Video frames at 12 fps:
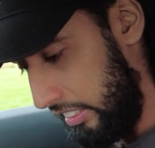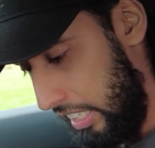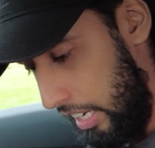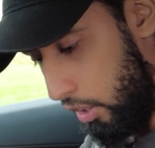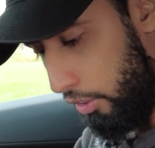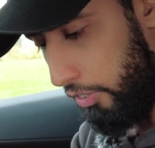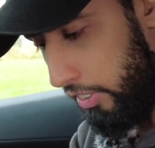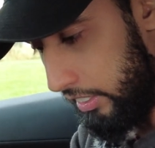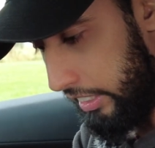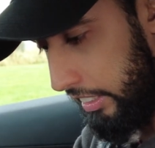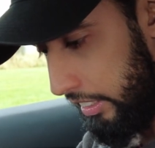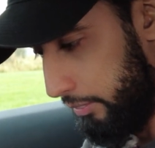this car off for a
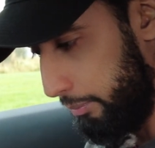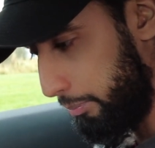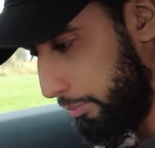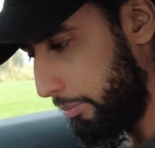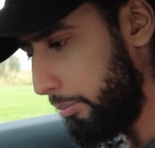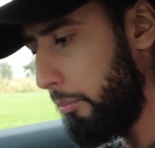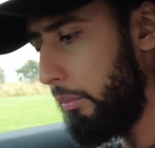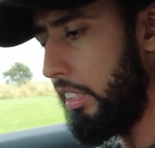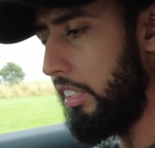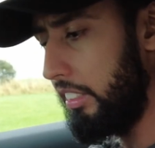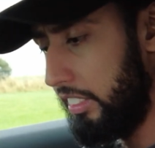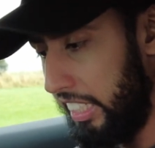second.
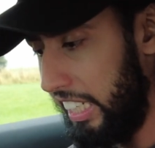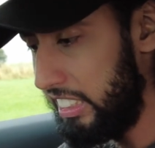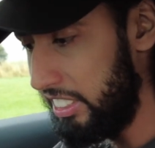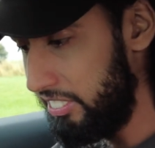The rest